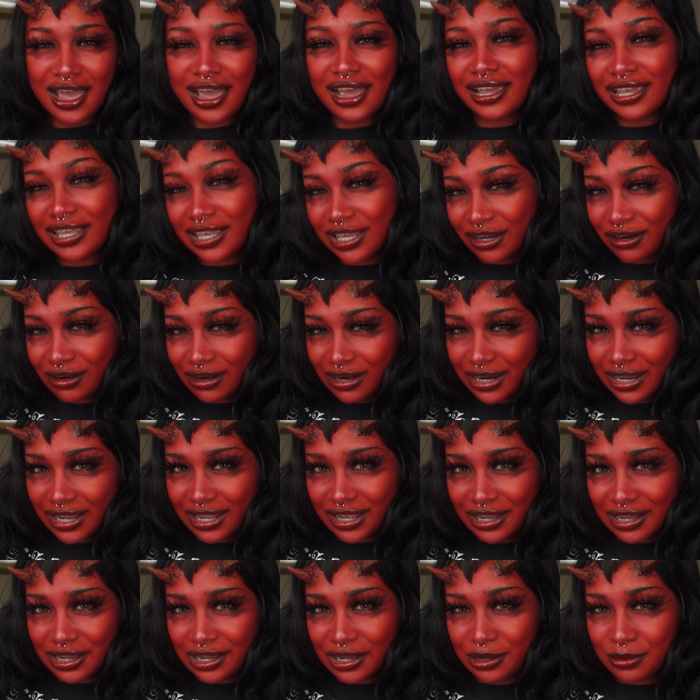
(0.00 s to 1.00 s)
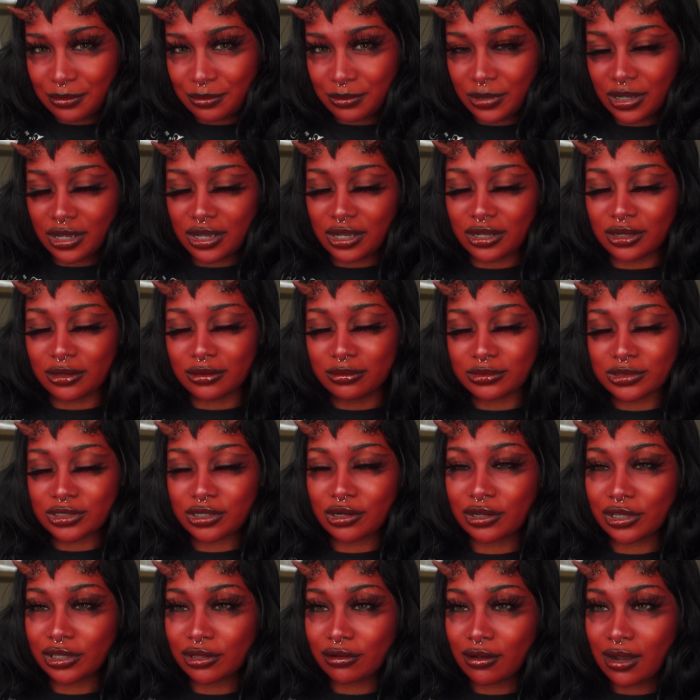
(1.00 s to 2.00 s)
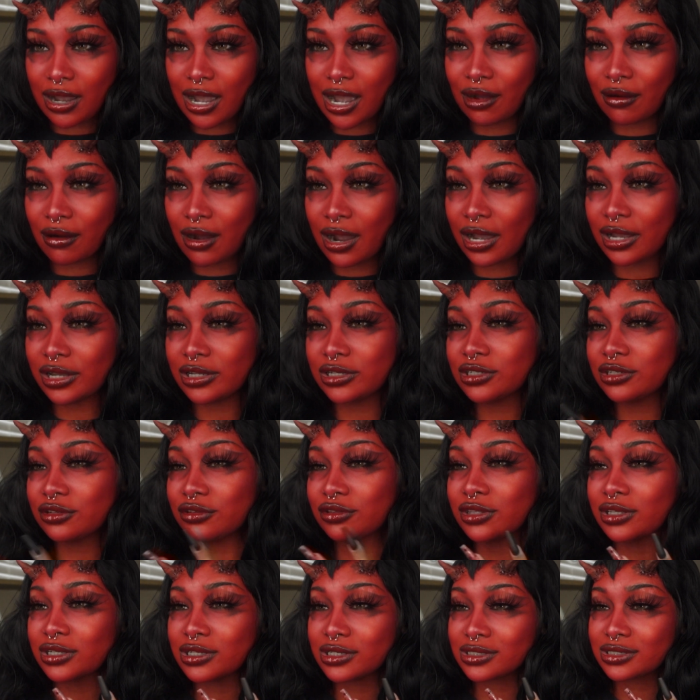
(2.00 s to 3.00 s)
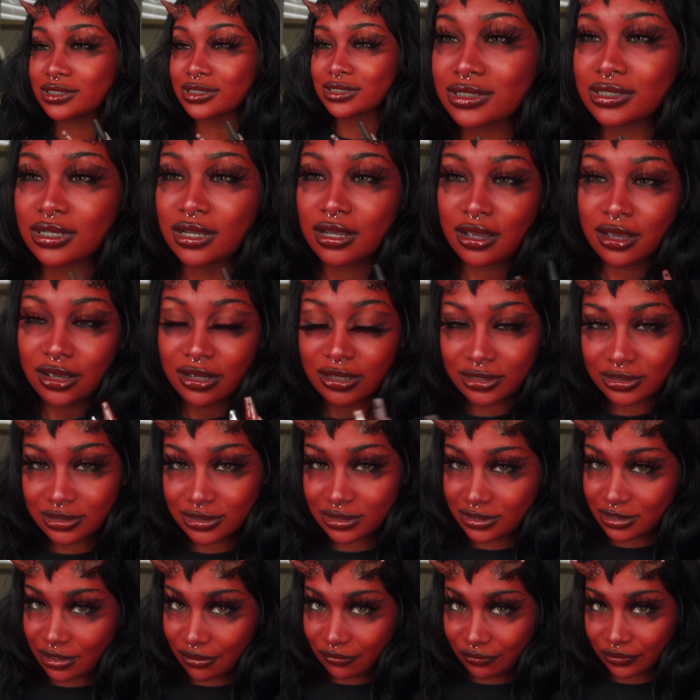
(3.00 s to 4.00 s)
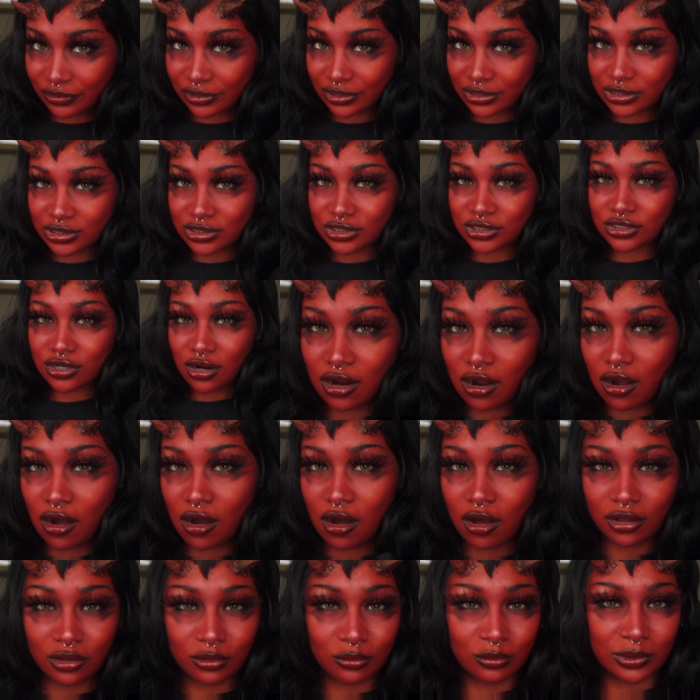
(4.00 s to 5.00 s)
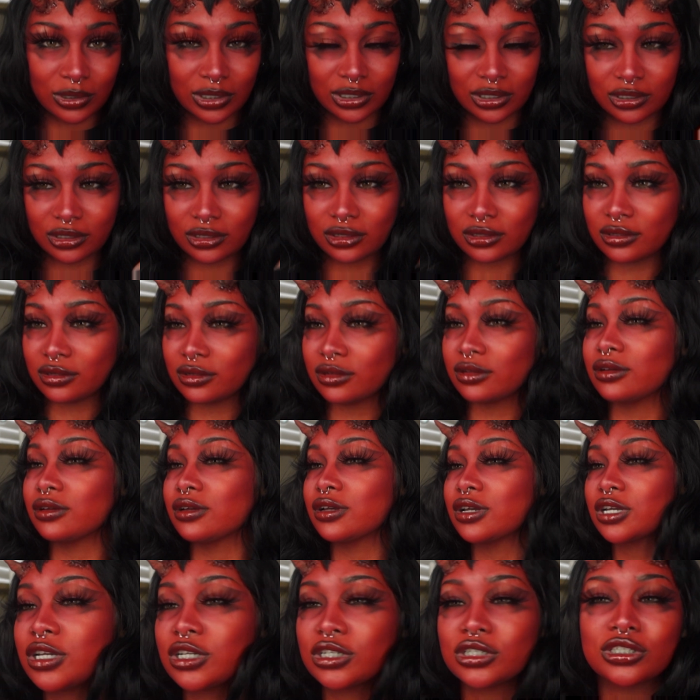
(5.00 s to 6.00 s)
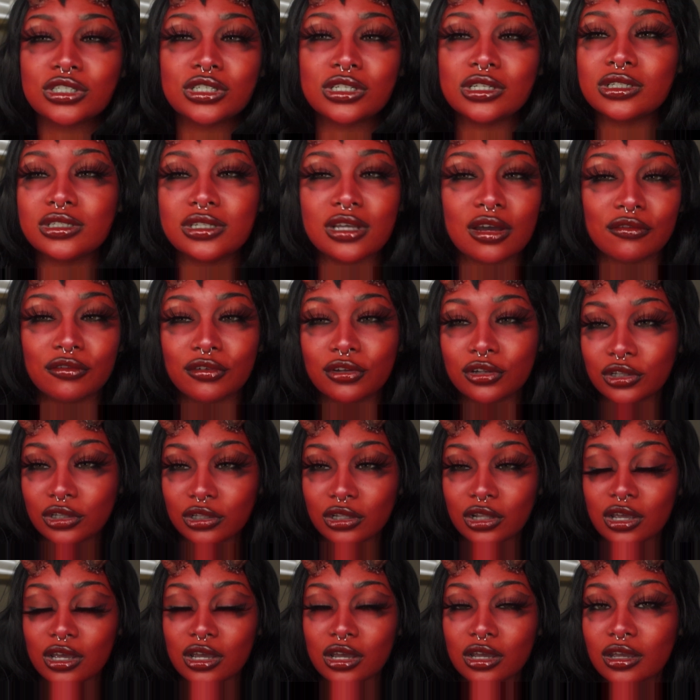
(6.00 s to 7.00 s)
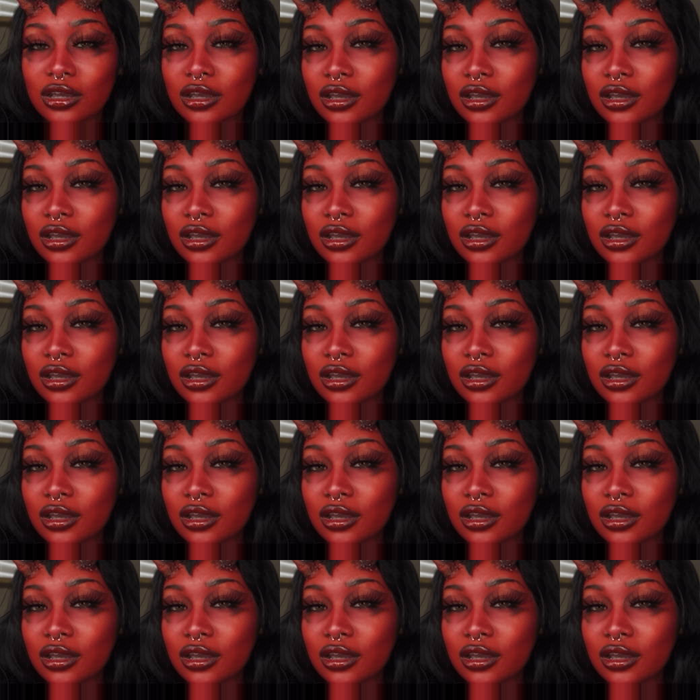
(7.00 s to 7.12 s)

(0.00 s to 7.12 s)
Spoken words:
here I am showing you how I do this devilish Halloween she-devil look.